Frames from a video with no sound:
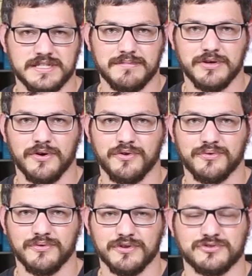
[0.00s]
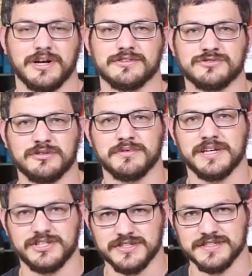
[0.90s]
see me go through the trials and
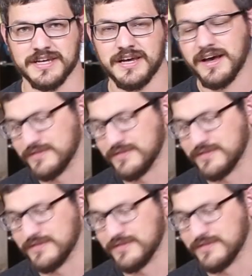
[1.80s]
tribulations